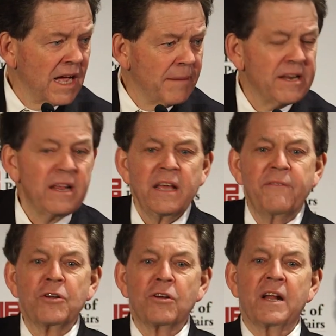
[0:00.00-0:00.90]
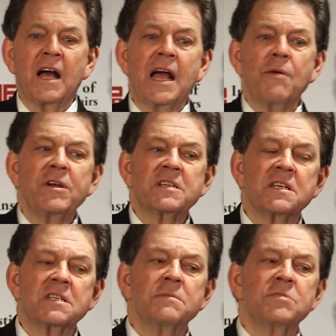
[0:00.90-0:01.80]
If you look at highway
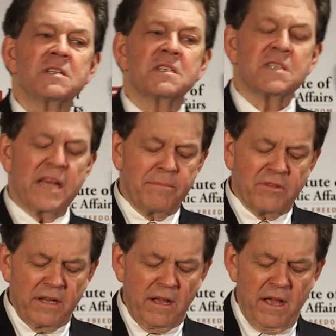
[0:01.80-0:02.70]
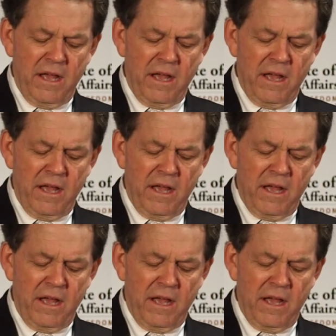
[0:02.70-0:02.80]
systems, it's the same thing.